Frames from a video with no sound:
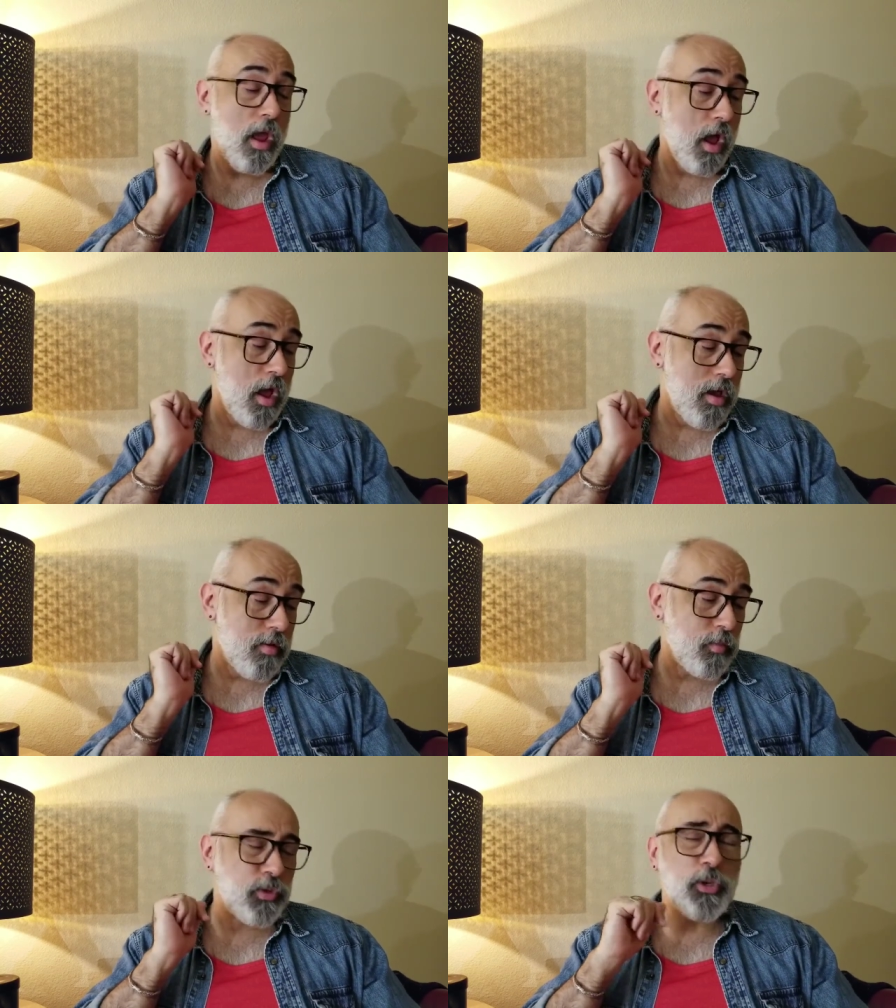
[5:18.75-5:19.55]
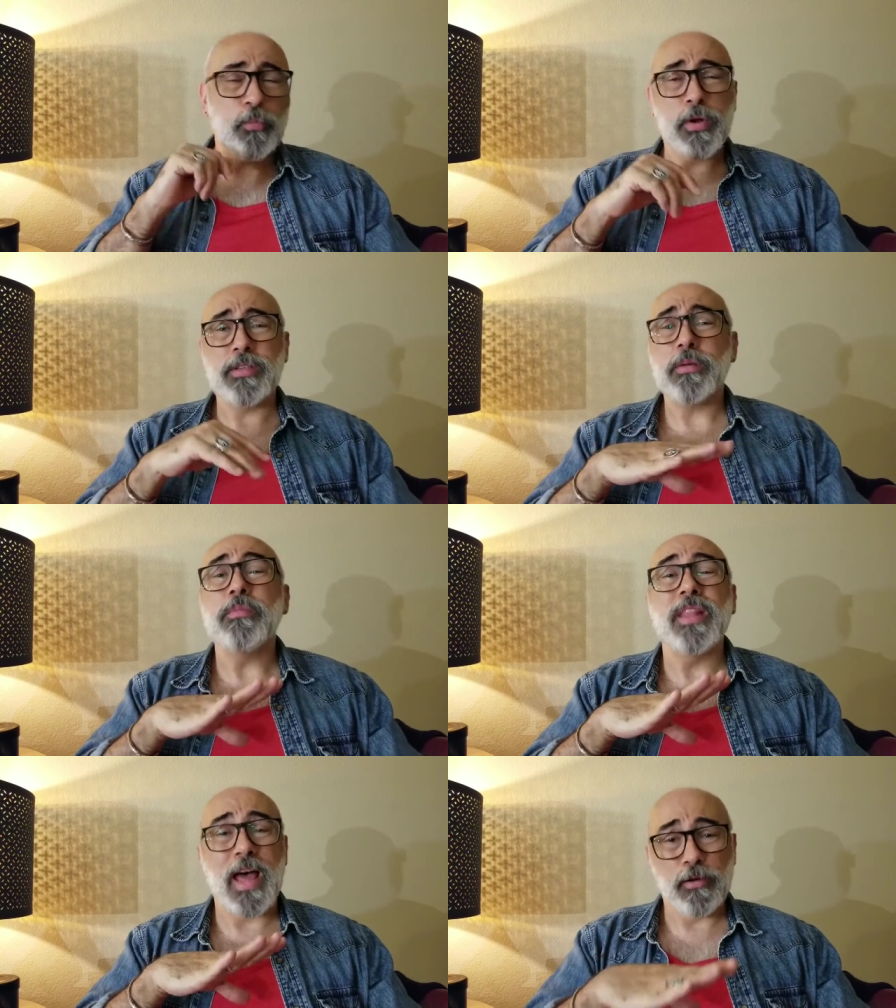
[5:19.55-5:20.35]
So bring
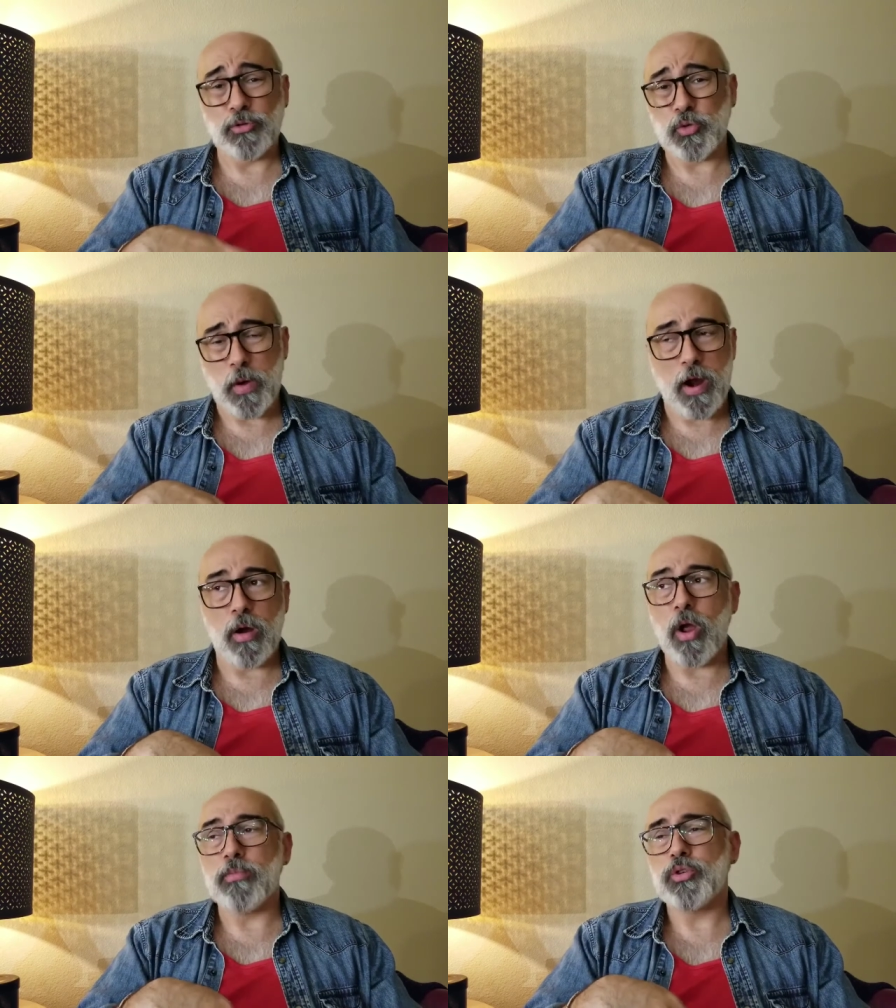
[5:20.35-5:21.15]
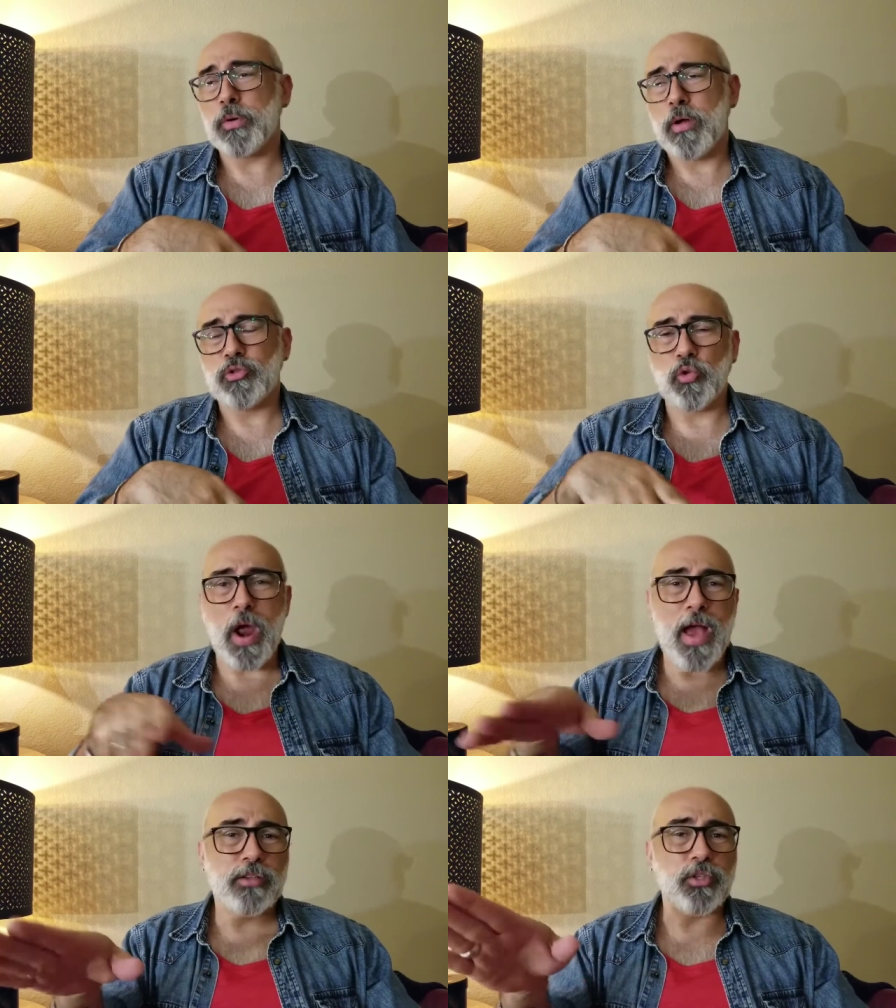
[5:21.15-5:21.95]
some loungewear, a
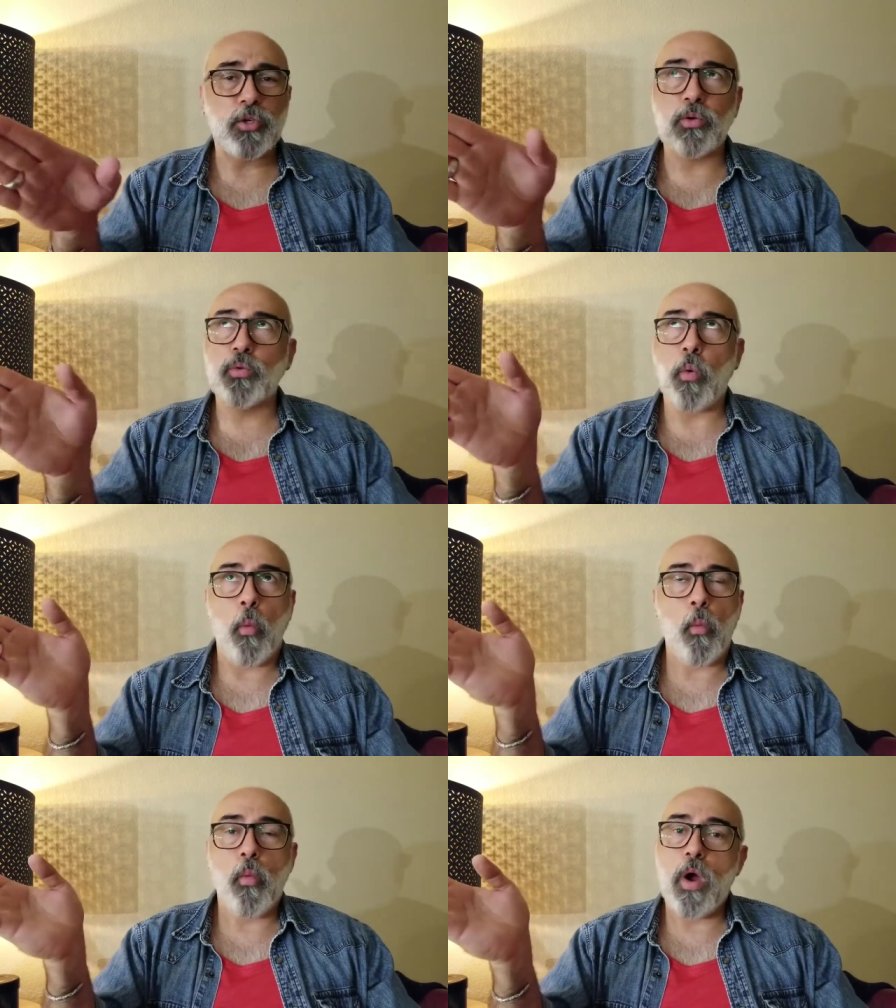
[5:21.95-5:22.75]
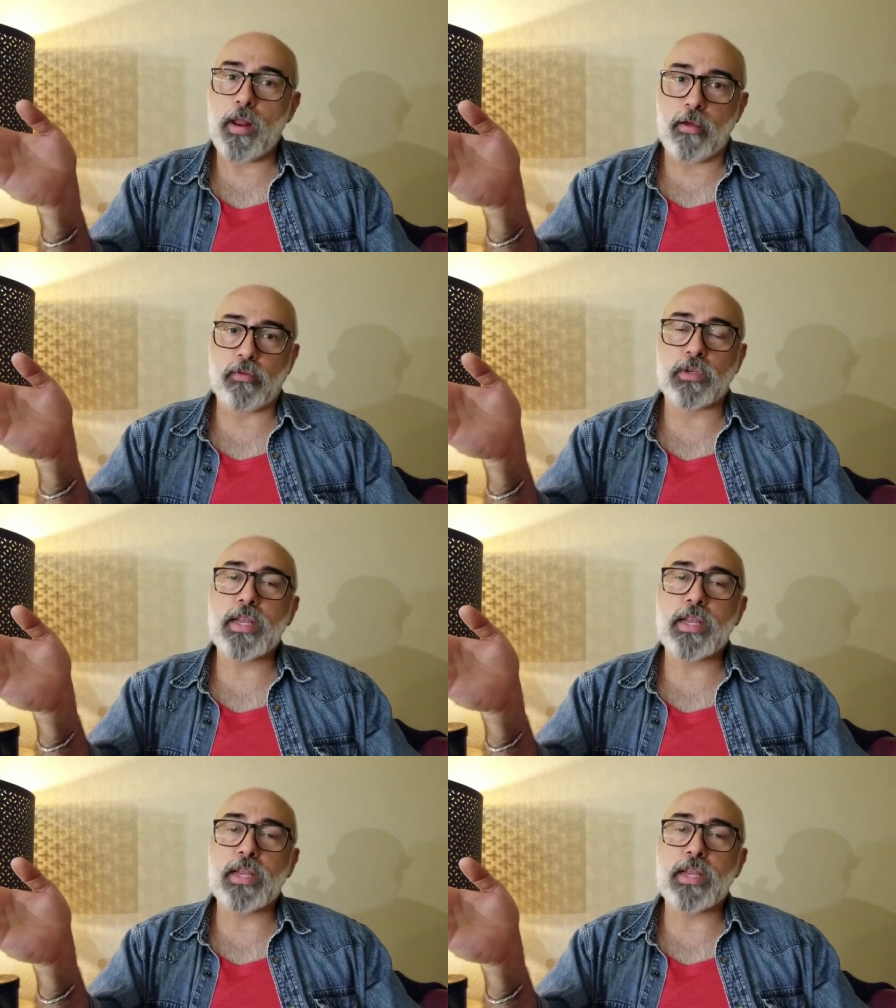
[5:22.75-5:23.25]
tracksuit, whatever.